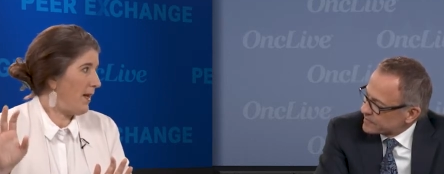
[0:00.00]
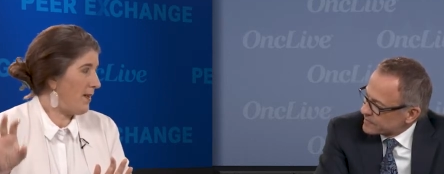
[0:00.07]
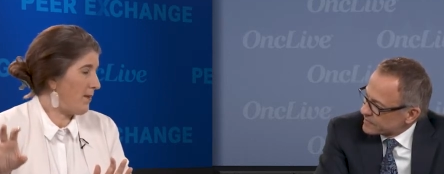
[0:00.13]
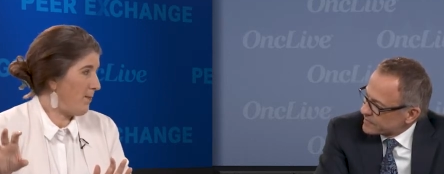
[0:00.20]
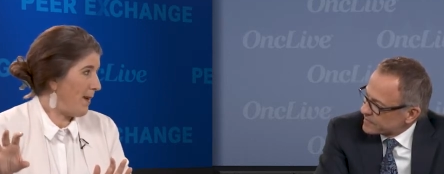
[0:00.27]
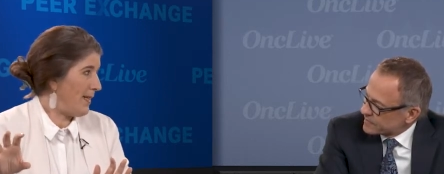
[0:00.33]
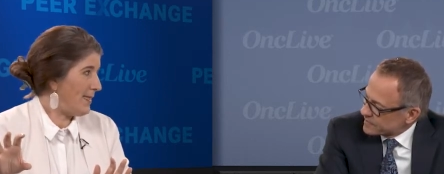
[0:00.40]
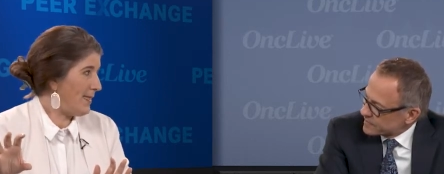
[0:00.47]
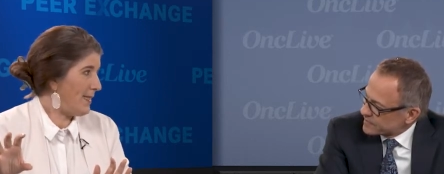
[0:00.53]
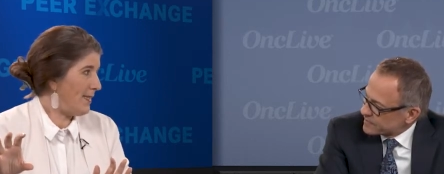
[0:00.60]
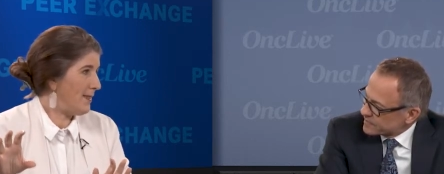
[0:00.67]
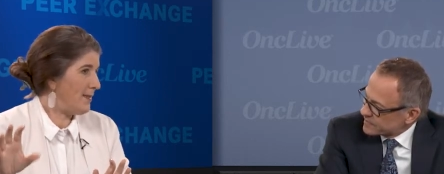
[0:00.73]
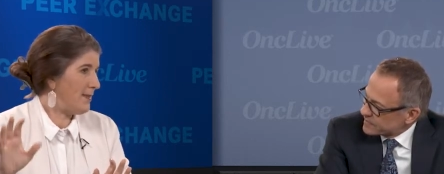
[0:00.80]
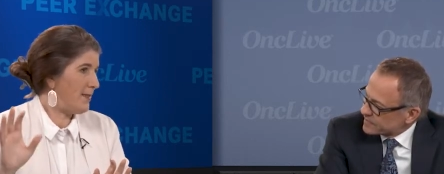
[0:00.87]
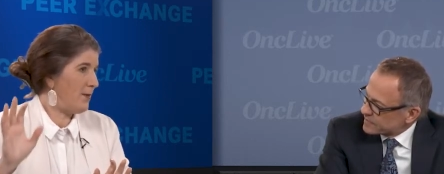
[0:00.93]
Speaker 1: as a
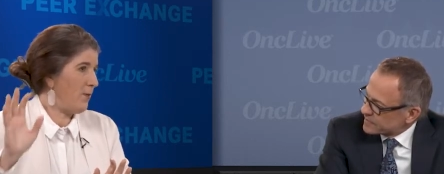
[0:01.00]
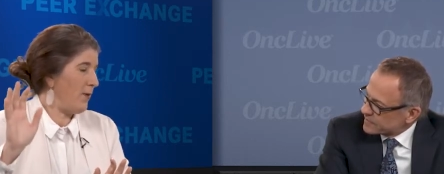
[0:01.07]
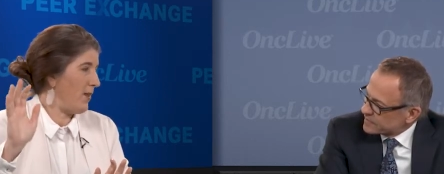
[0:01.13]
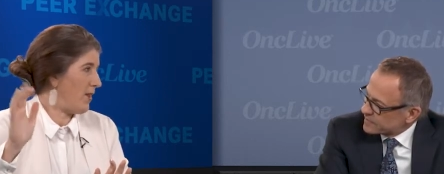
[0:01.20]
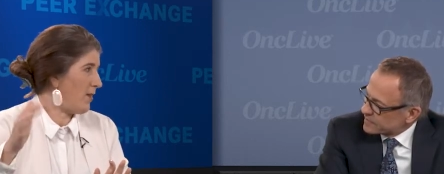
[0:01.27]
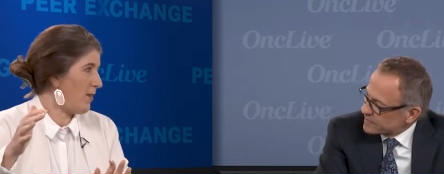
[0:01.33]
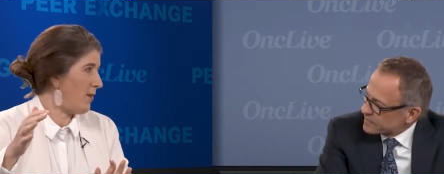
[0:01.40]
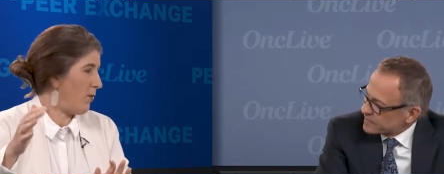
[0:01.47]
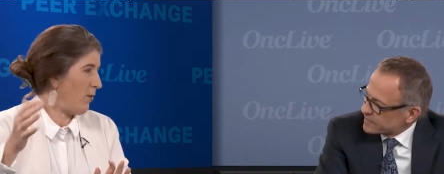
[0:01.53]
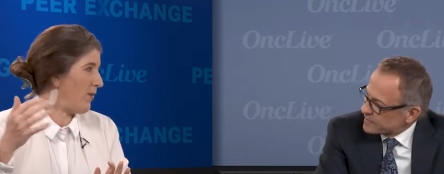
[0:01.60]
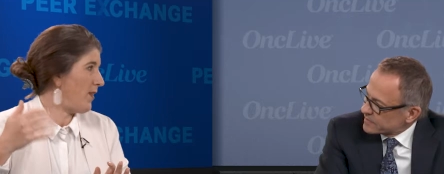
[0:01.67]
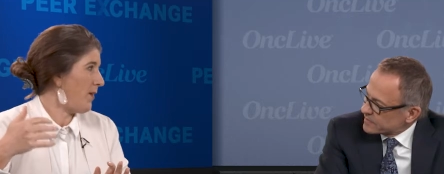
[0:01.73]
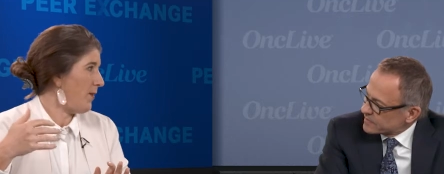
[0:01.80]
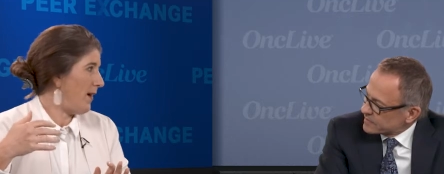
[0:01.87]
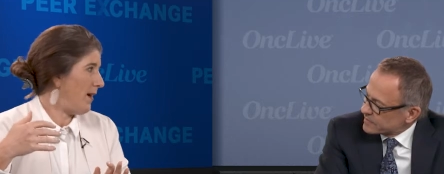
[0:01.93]
maintenance with or
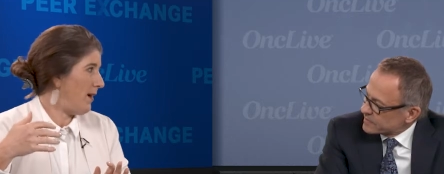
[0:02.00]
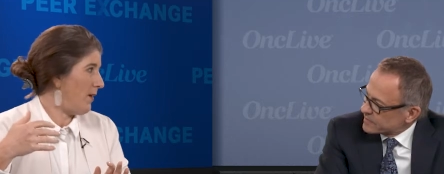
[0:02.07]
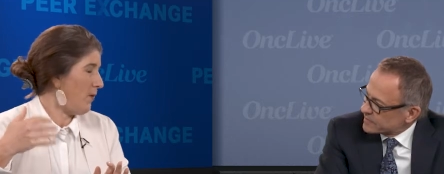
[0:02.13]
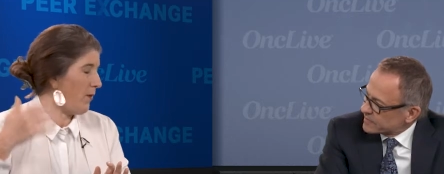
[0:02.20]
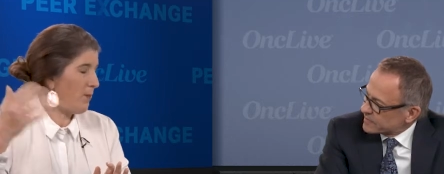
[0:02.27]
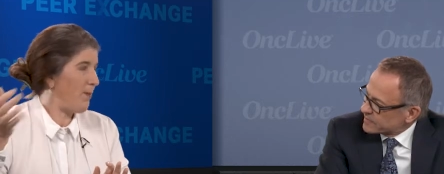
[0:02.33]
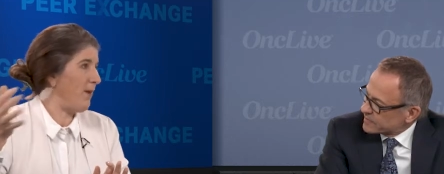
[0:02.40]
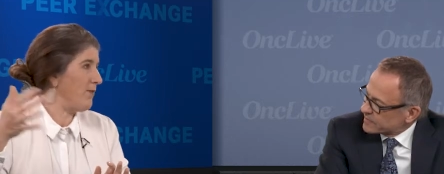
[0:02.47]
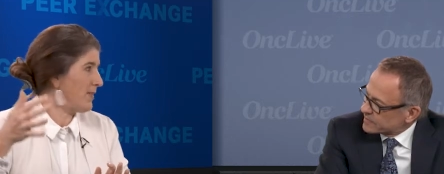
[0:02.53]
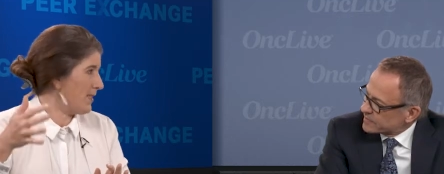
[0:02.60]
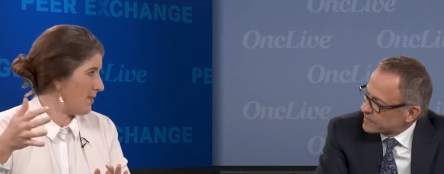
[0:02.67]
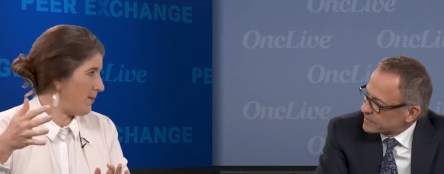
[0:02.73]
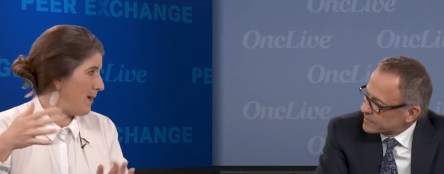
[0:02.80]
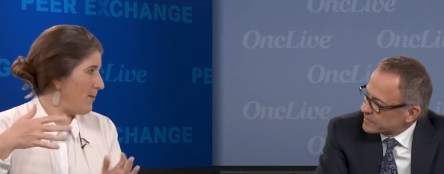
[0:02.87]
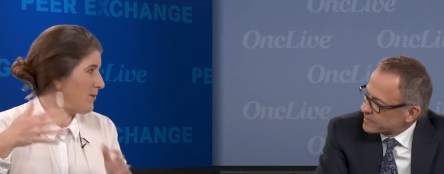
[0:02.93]
with, uh, with
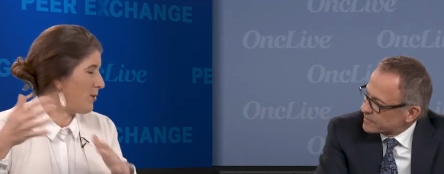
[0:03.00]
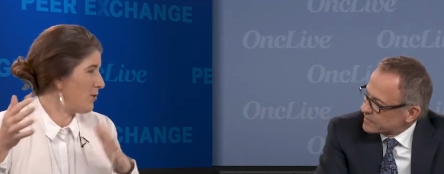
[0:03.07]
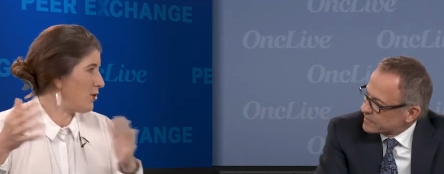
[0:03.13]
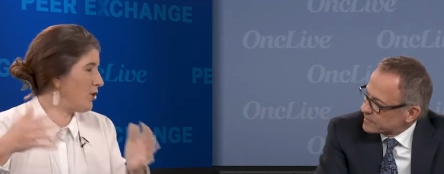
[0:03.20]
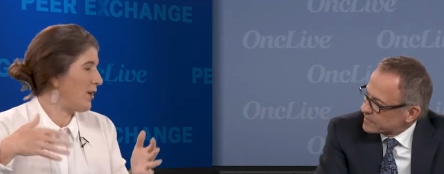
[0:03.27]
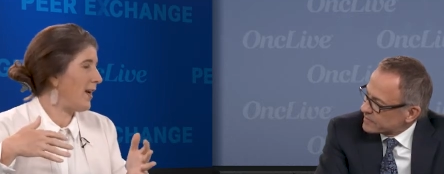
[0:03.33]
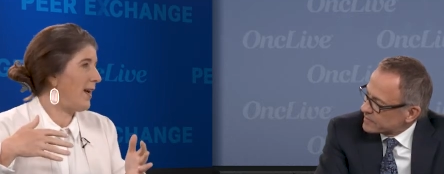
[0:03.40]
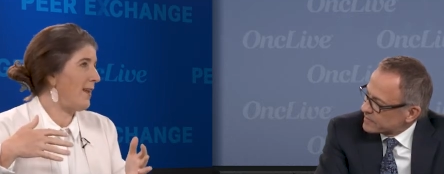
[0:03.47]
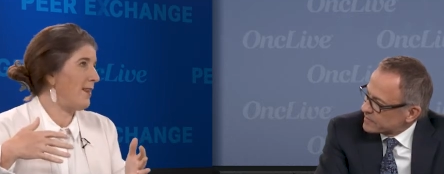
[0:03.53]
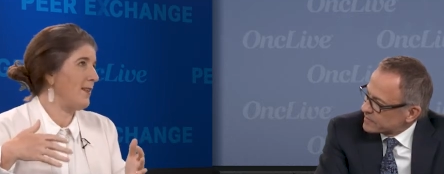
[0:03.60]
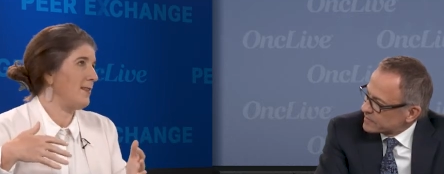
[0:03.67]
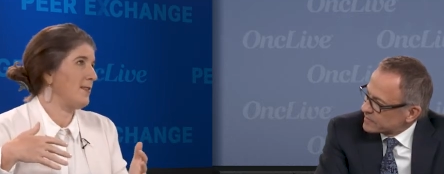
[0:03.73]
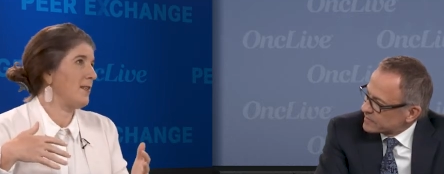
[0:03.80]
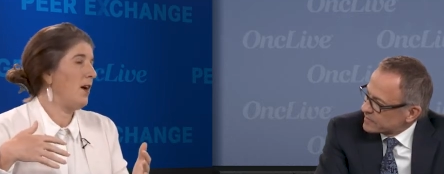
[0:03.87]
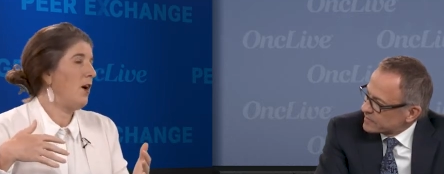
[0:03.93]
bevacizumab. So it's looking at
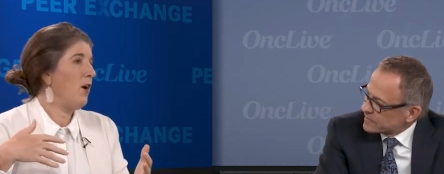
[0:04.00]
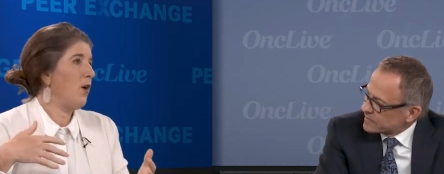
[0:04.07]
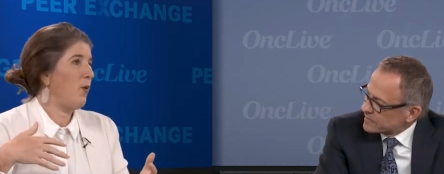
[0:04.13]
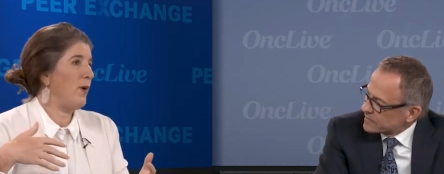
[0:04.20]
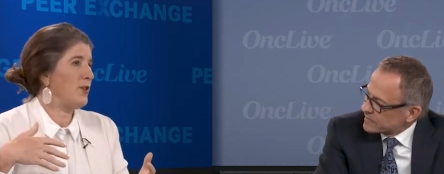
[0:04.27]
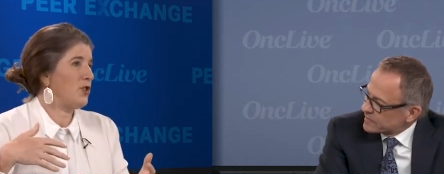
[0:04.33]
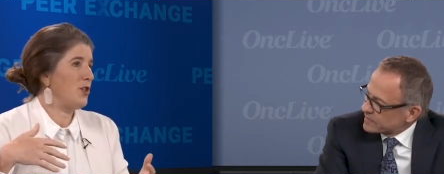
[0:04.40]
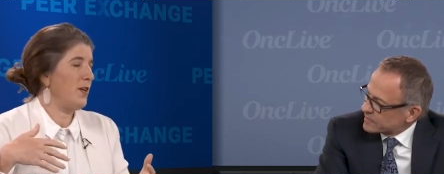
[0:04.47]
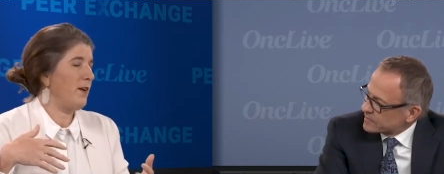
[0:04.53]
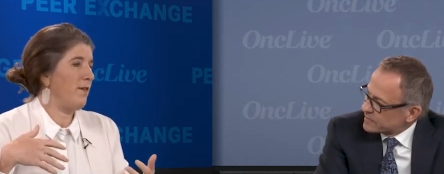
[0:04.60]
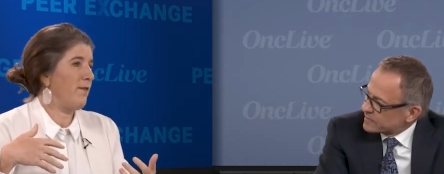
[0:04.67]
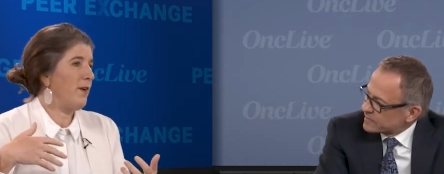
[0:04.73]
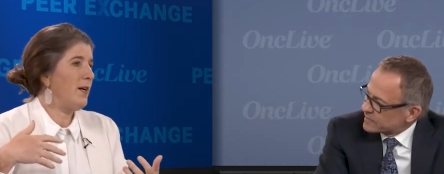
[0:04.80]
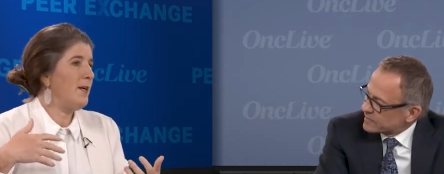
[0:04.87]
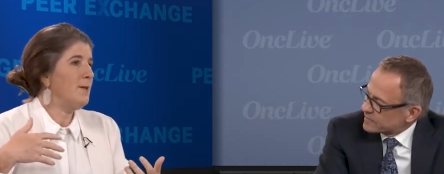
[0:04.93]
this question of